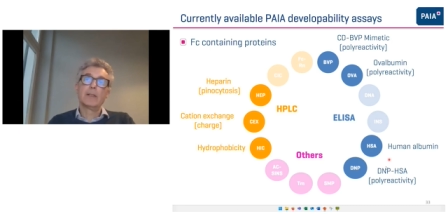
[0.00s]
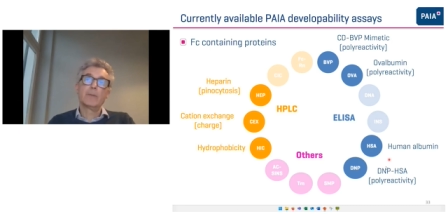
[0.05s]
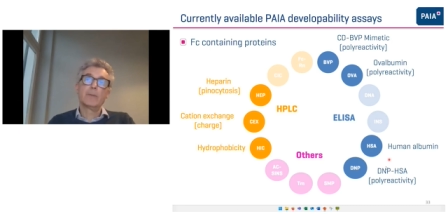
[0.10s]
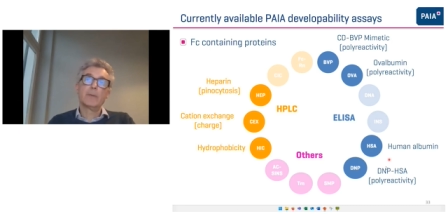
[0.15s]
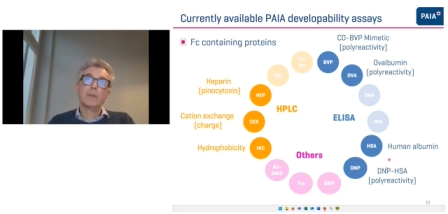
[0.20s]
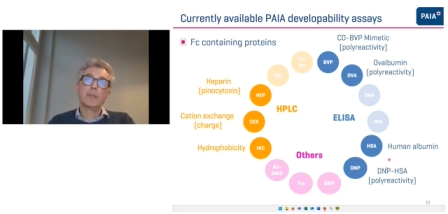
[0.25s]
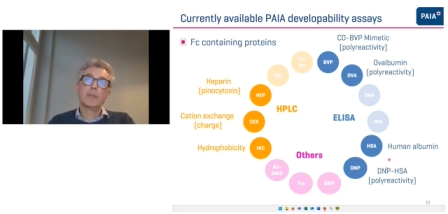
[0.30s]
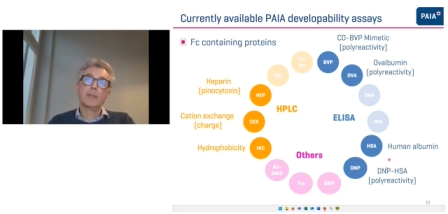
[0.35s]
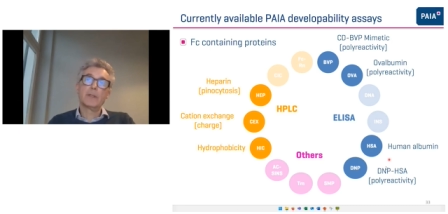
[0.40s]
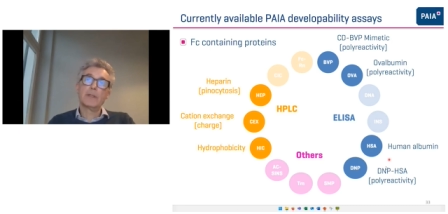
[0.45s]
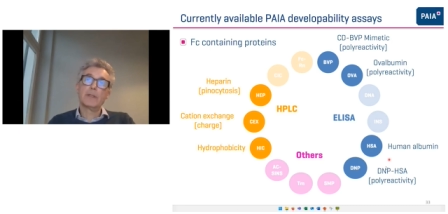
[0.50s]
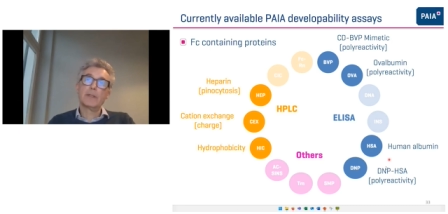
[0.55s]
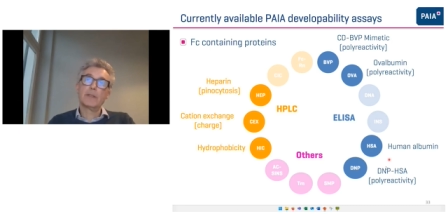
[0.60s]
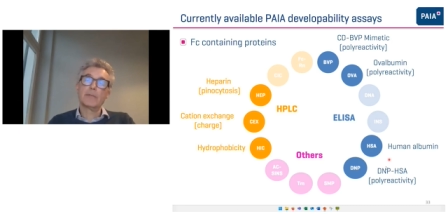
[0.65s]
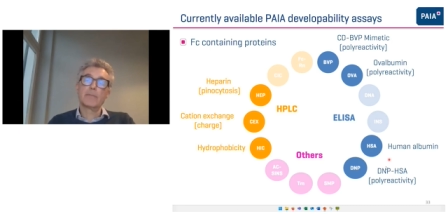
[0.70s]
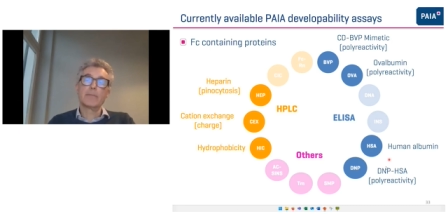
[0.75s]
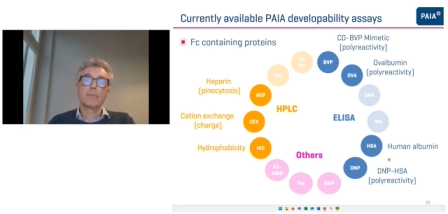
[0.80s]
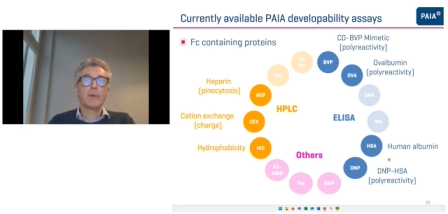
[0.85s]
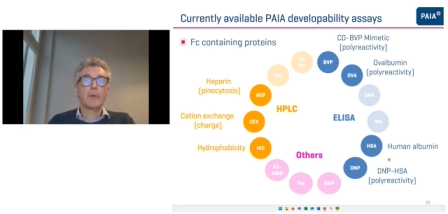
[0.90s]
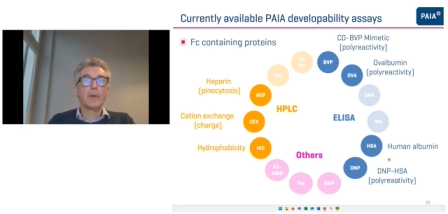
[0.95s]
which
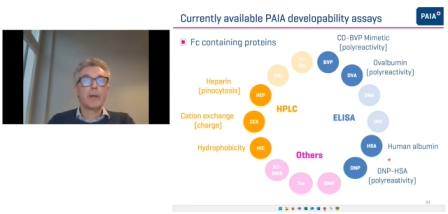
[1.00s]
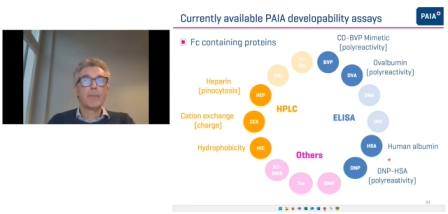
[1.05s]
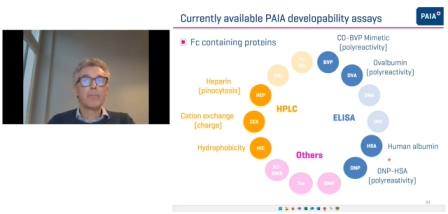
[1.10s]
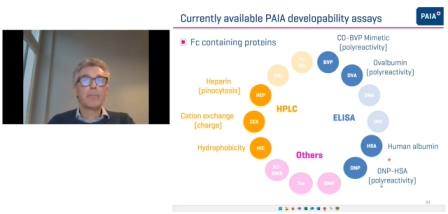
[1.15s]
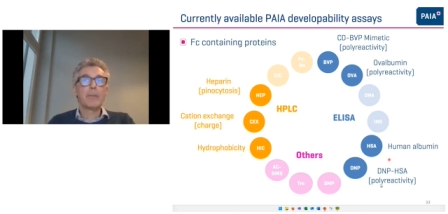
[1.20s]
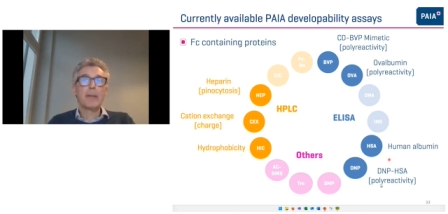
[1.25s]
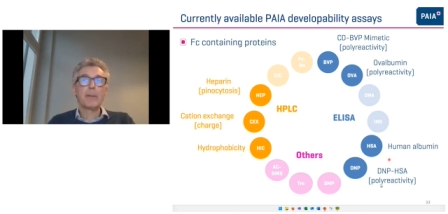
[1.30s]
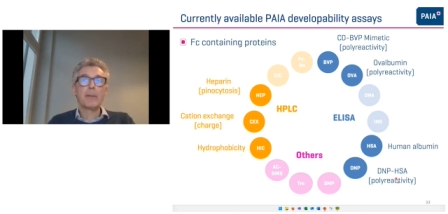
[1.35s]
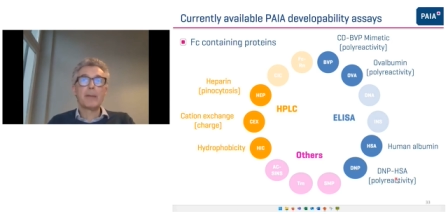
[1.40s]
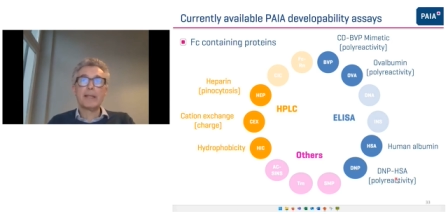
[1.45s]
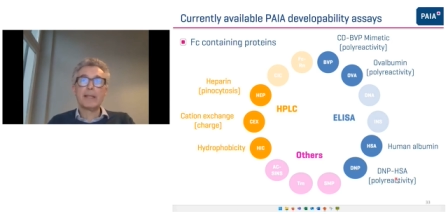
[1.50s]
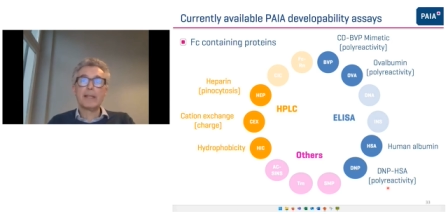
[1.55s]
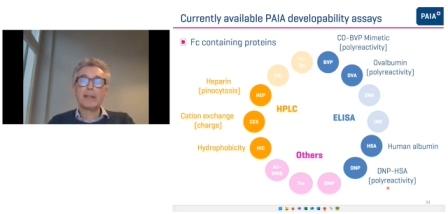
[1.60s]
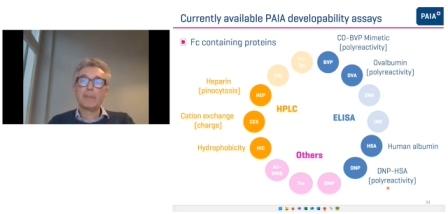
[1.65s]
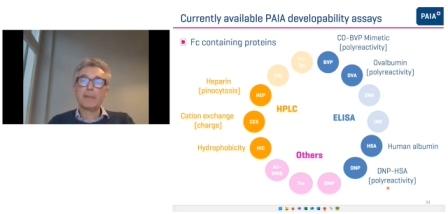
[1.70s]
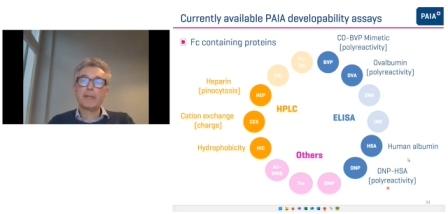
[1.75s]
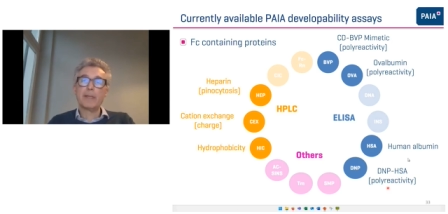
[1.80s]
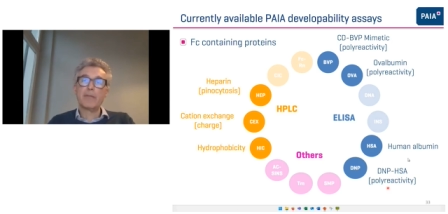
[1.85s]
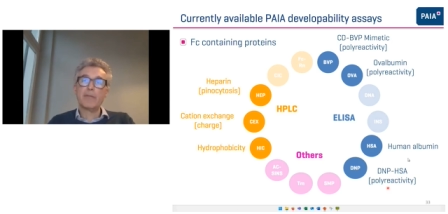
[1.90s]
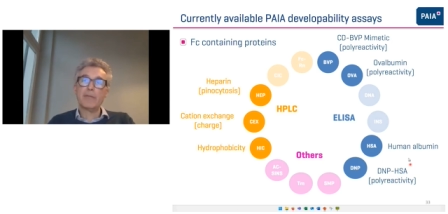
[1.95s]
is, well, maybe a little
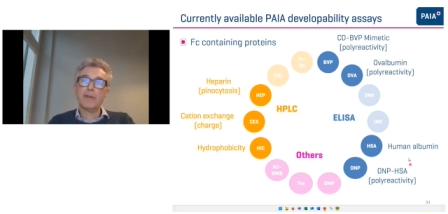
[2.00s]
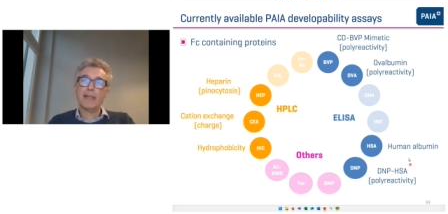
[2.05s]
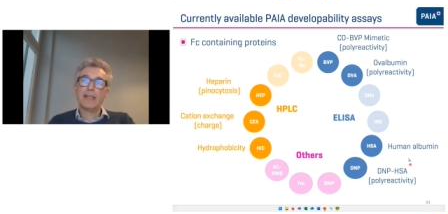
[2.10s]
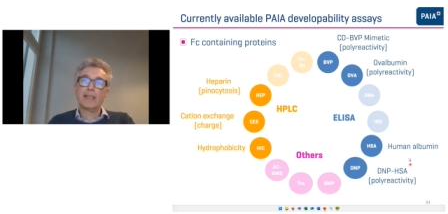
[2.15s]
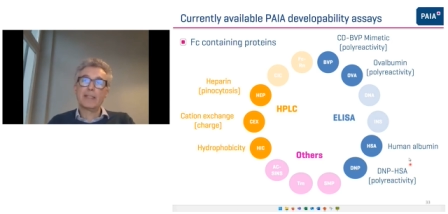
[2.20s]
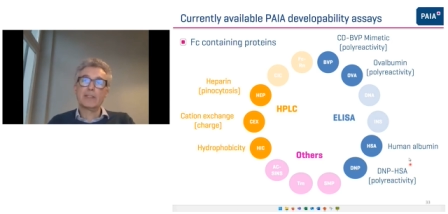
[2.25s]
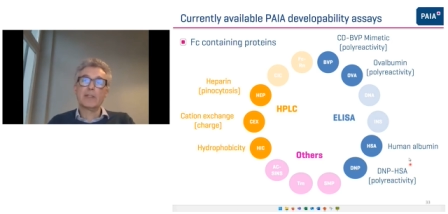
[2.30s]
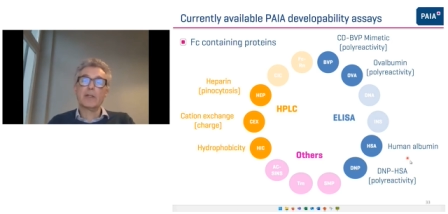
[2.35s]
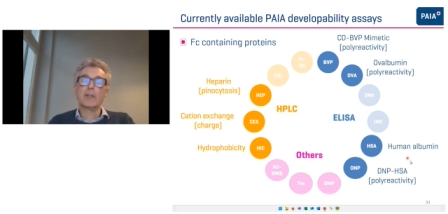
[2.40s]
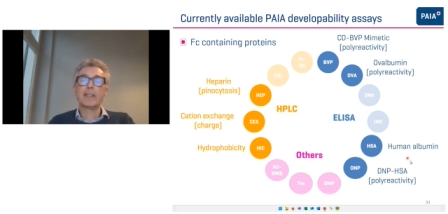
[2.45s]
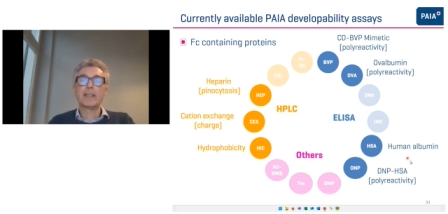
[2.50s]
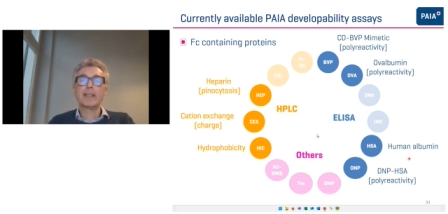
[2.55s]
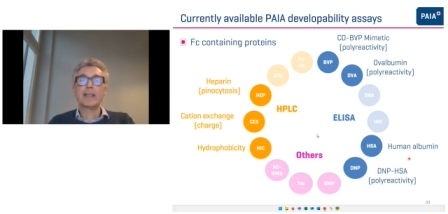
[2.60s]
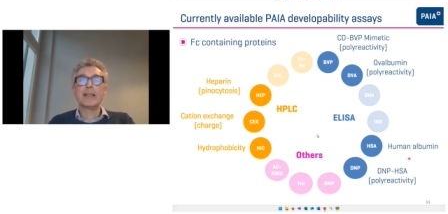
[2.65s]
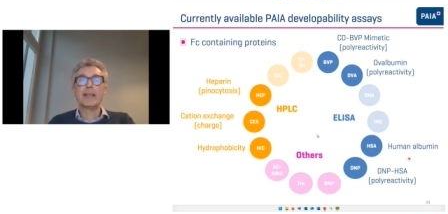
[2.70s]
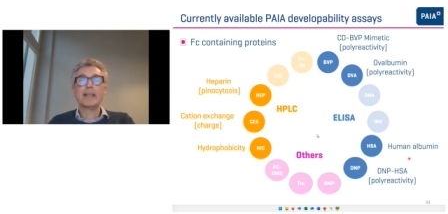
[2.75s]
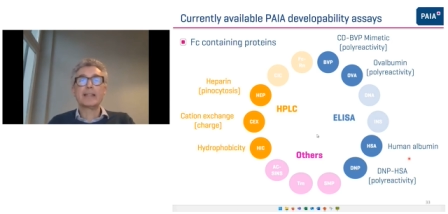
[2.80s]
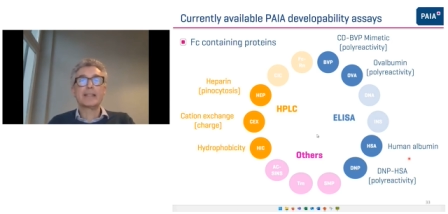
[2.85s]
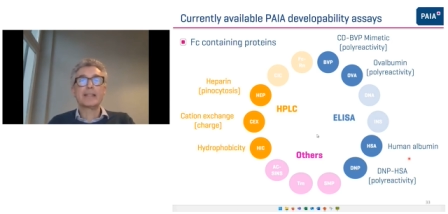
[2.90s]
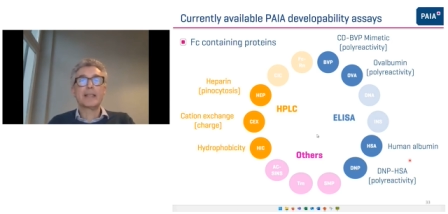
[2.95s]
bit of exotic
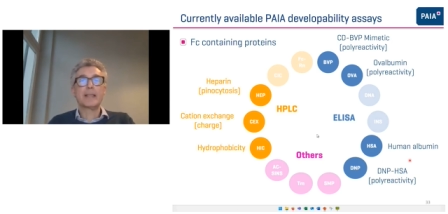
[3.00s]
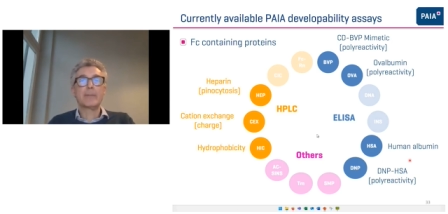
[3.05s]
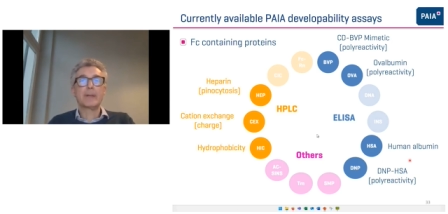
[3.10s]
assay,